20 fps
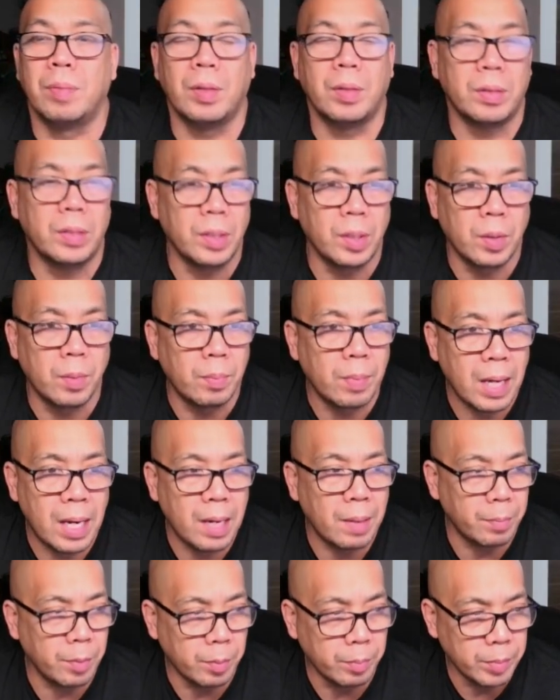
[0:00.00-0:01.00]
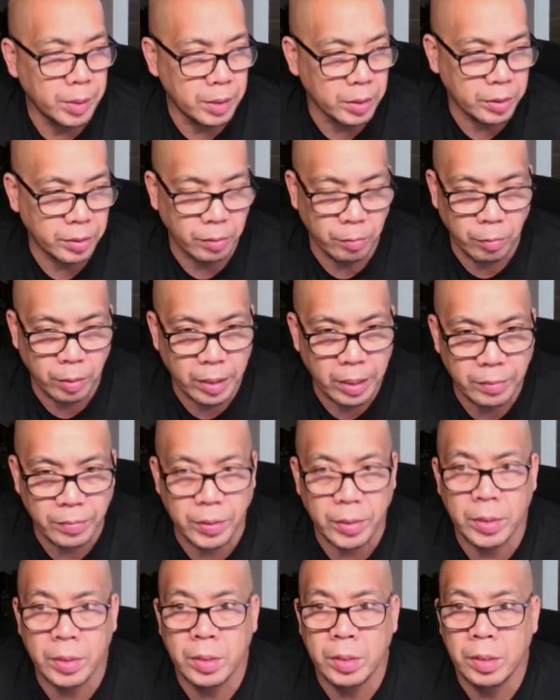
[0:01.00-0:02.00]
mom or milk or
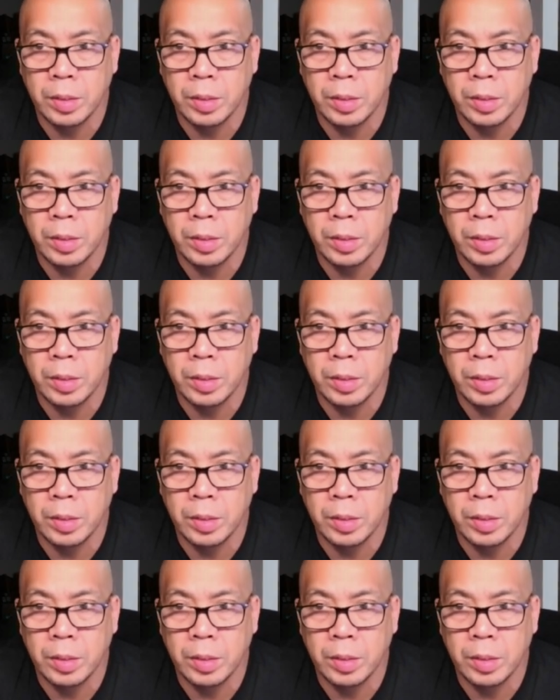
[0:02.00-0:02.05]
whatever.